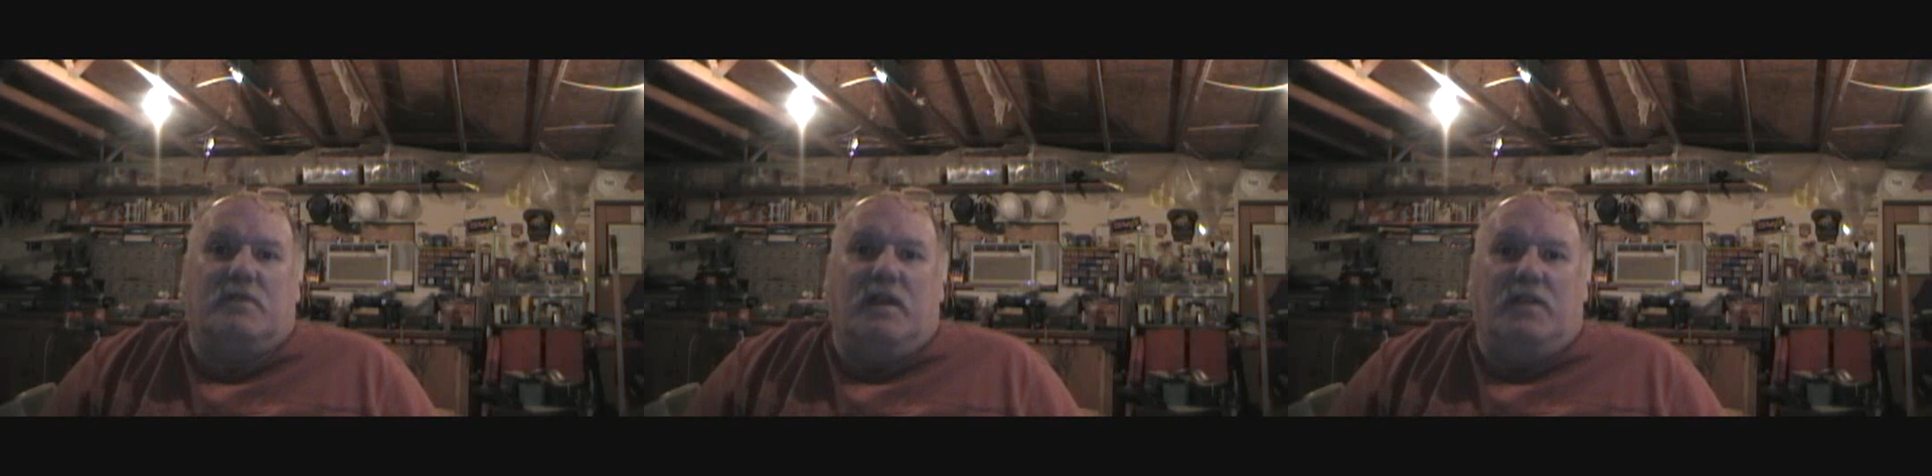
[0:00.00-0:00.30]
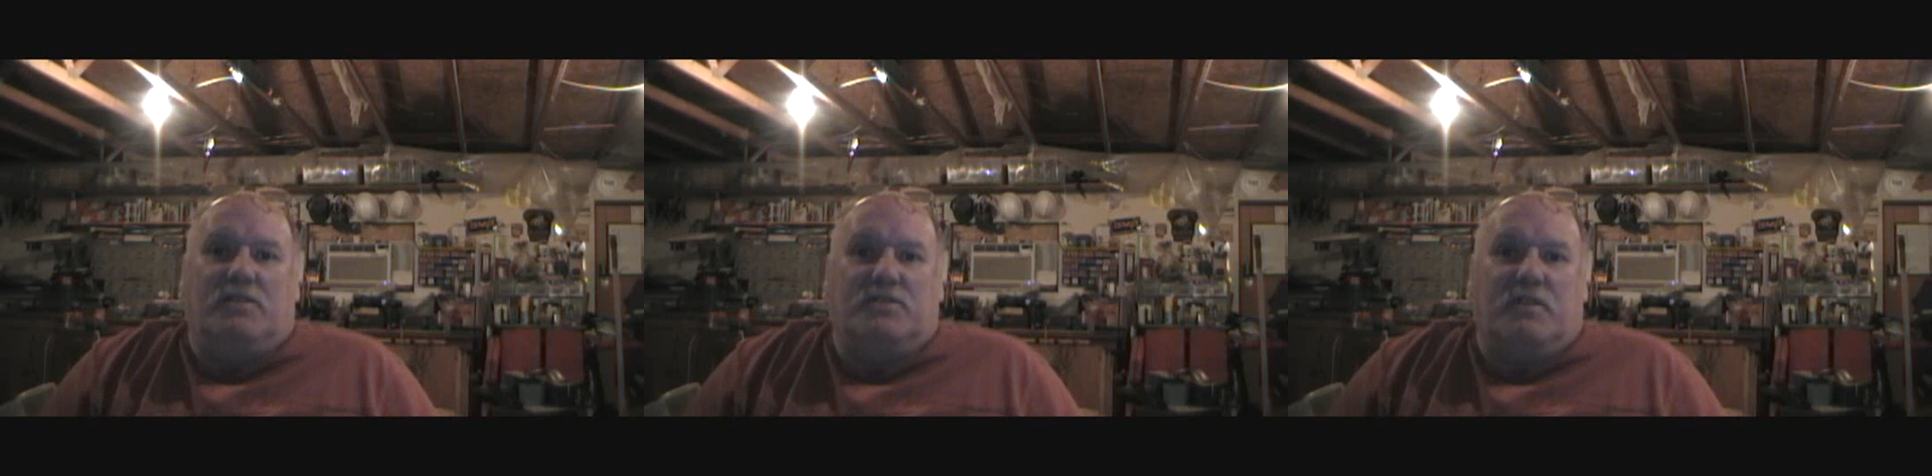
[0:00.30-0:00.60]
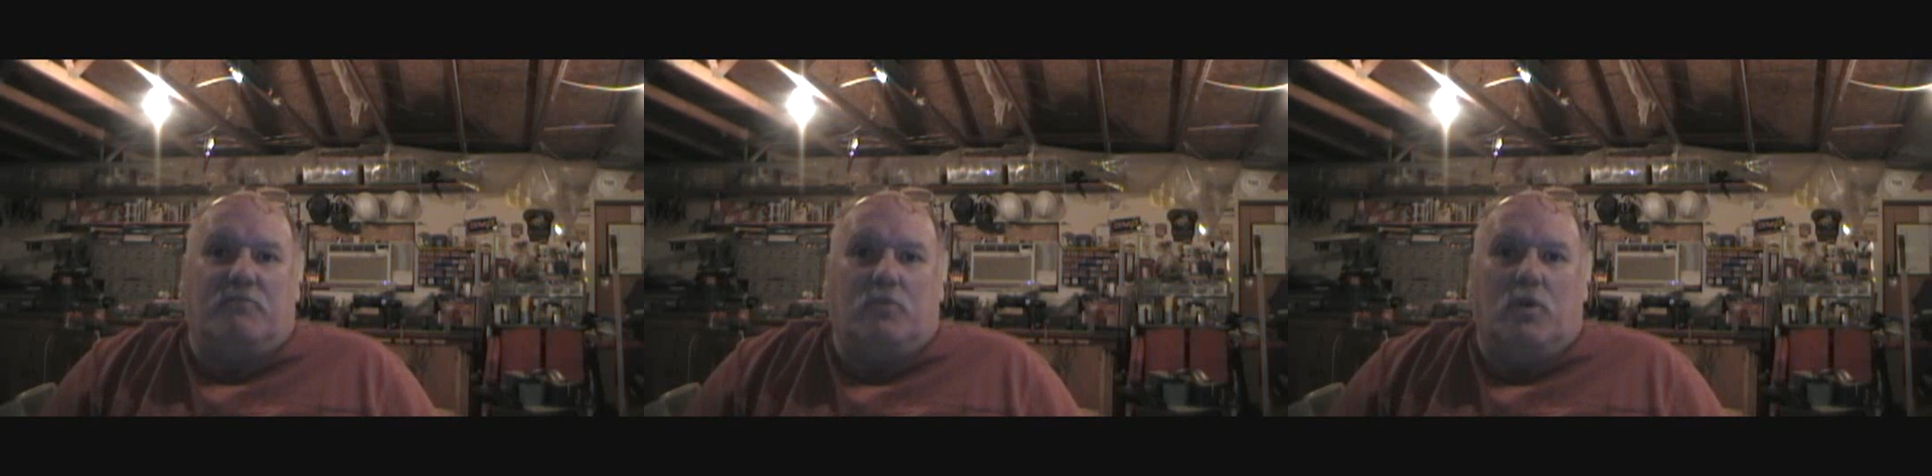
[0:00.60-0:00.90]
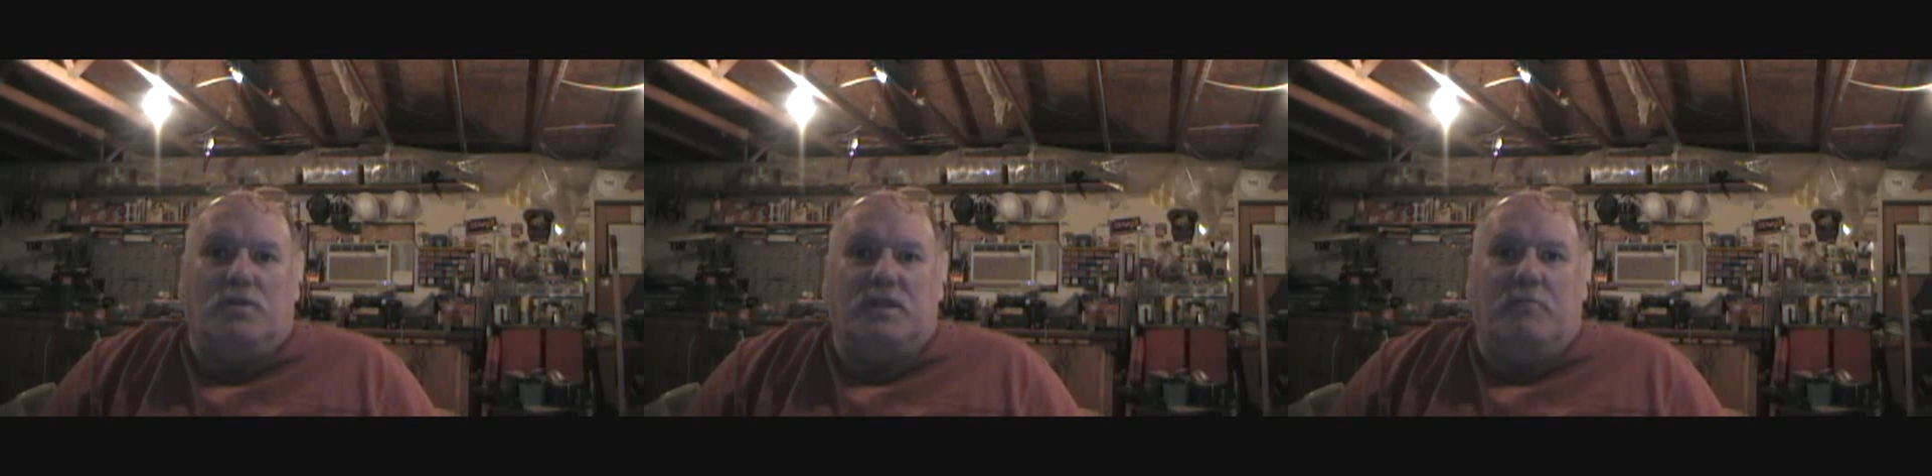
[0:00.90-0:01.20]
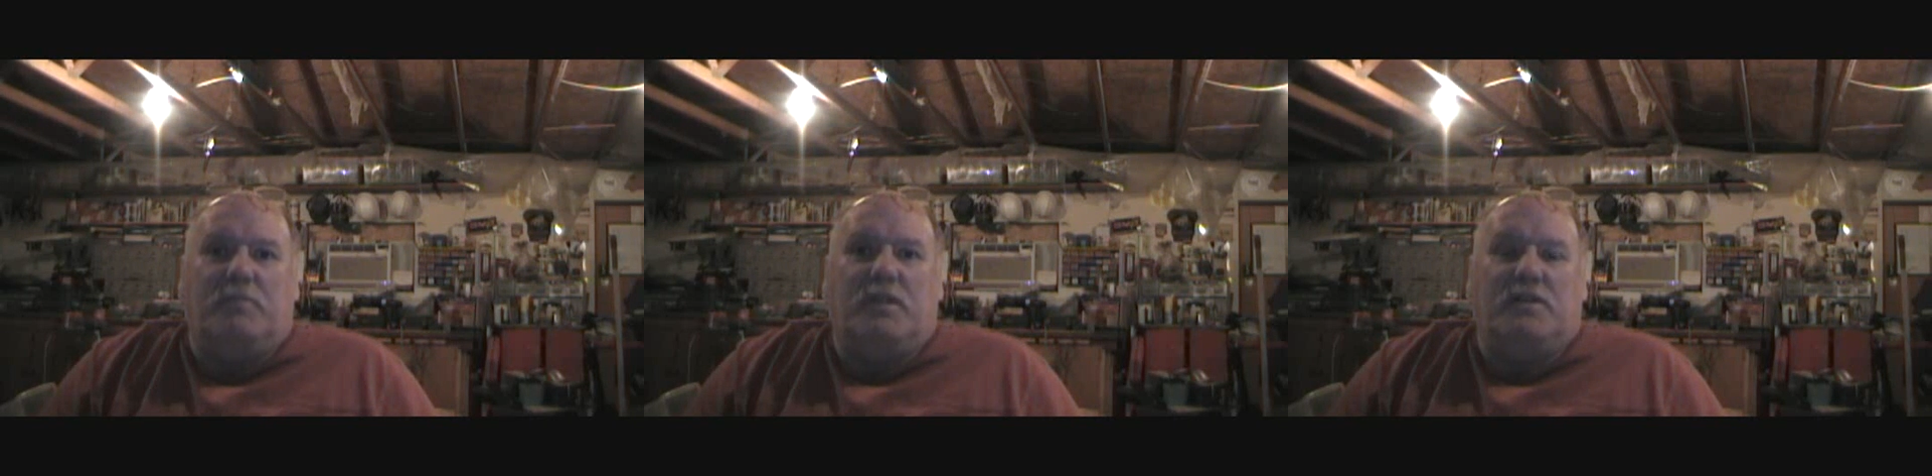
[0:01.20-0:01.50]
had the stuff rolled
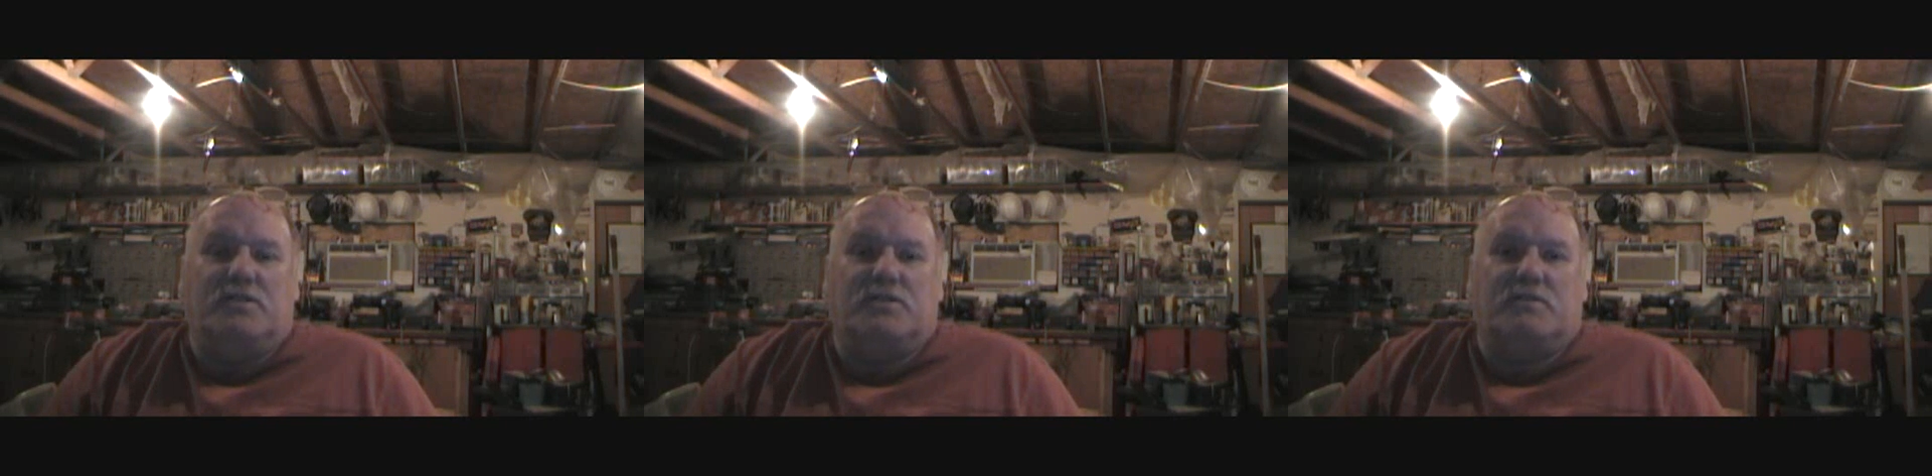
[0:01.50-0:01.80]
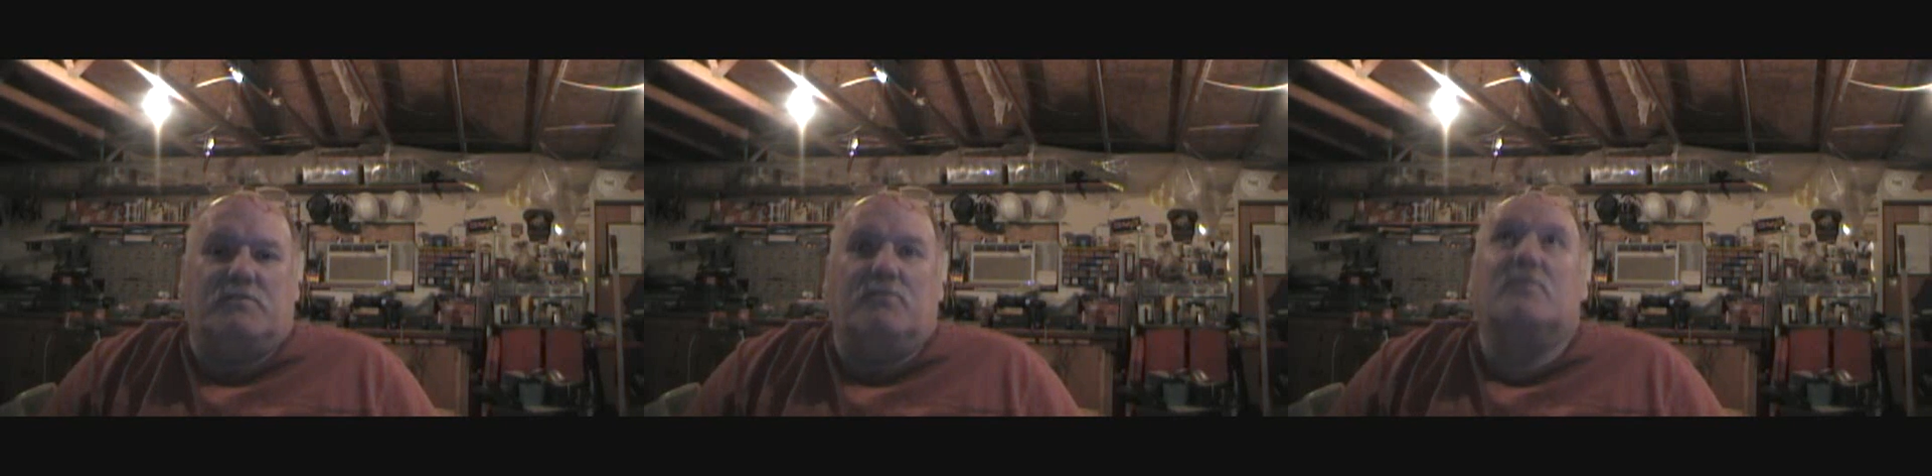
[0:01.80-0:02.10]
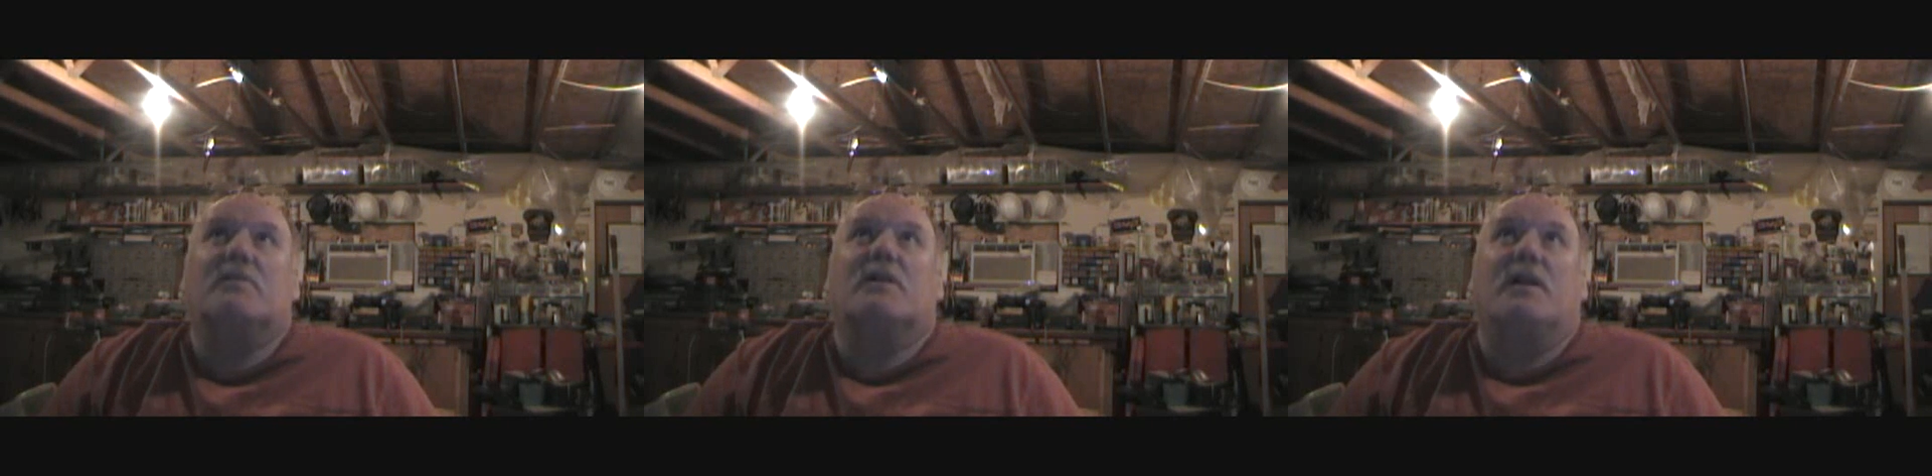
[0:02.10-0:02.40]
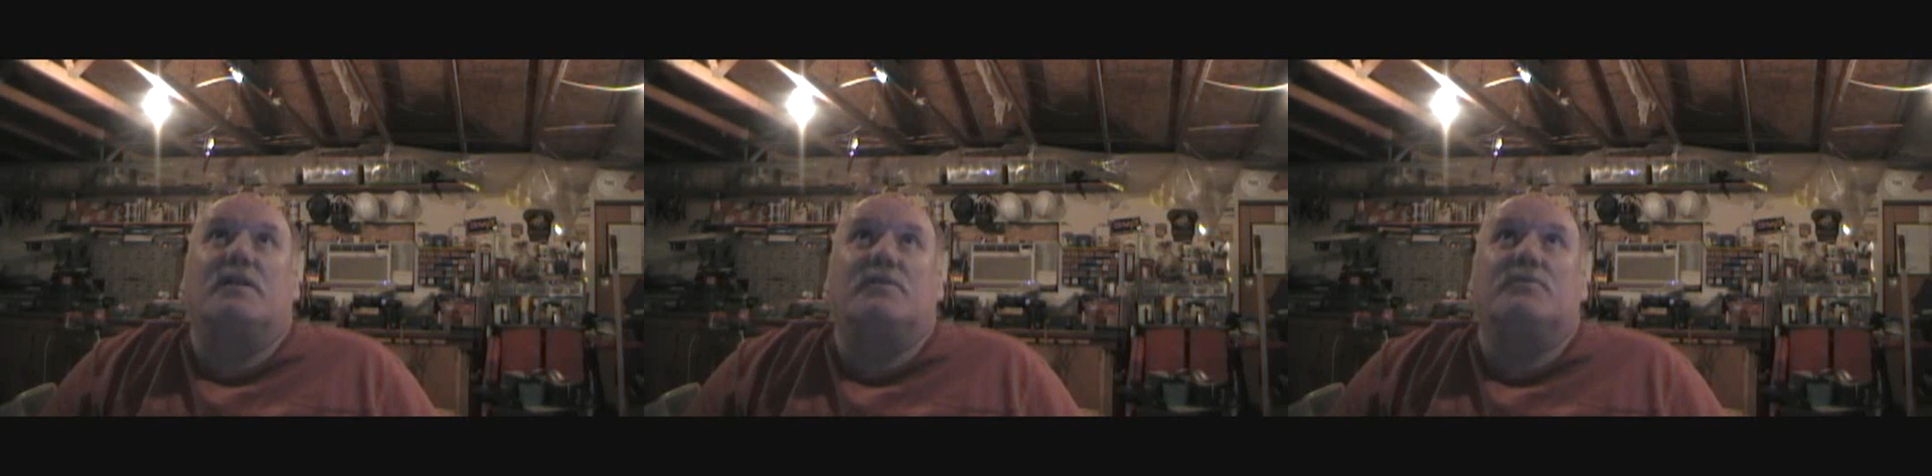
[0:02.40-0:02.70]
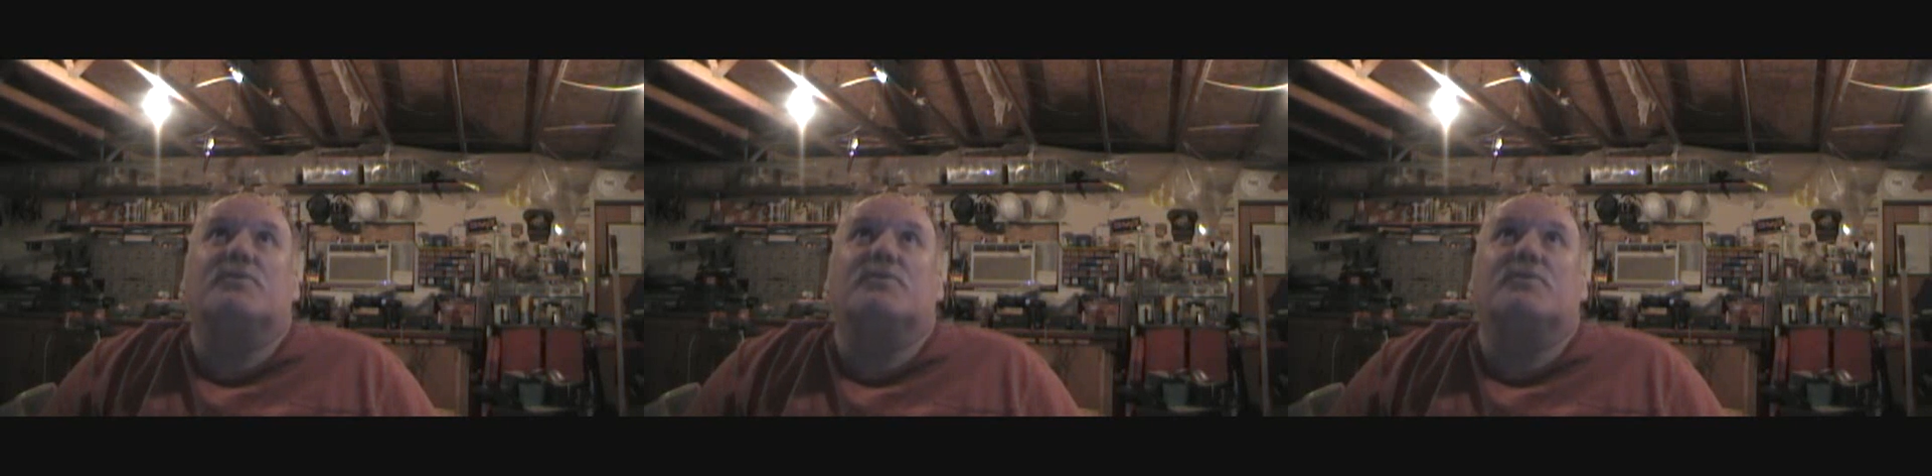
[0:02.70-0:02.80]
up, and I just undo